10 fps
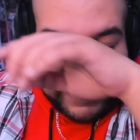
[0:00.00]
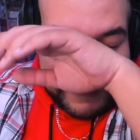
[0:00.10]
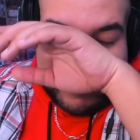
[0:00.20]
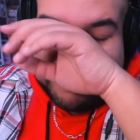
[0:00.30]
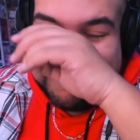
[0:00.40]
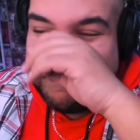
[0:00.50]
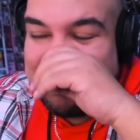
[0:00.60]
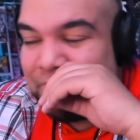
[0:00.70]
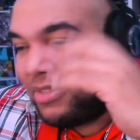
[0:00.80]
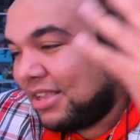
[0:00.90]

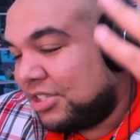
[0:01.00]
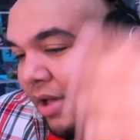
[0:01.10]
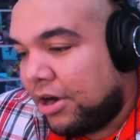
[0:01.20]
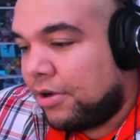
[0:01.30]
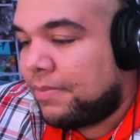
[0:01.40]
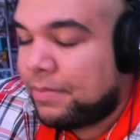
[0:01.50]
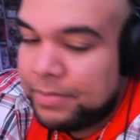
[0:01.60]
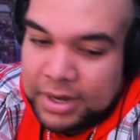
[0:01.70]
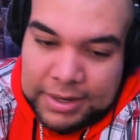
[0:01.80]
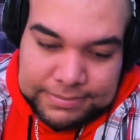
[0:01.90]
So I don't know,
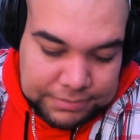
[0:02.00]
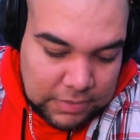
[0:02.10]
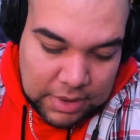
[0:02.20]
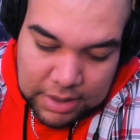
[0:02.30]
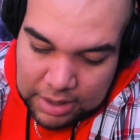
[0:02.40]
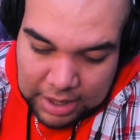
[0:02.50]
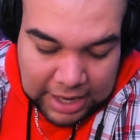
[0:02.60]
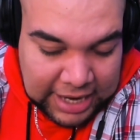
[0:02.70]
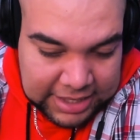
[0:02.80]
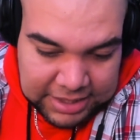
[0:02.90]
but
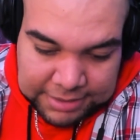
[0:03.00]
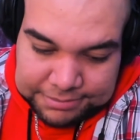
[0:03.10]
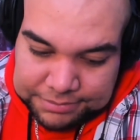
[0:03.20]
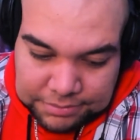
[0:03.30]
I liked it.